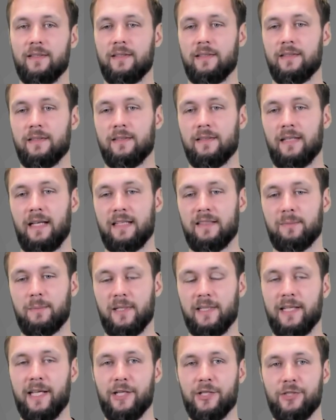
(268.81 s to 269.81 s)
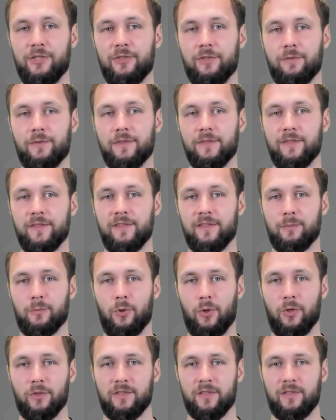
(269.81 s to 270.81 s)
explanations of the system
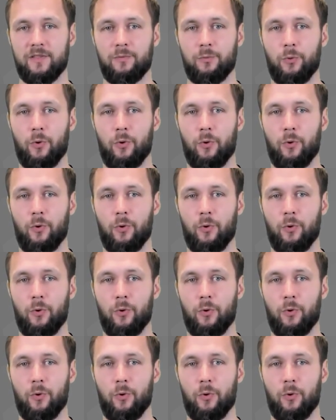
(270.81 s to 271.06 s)
context,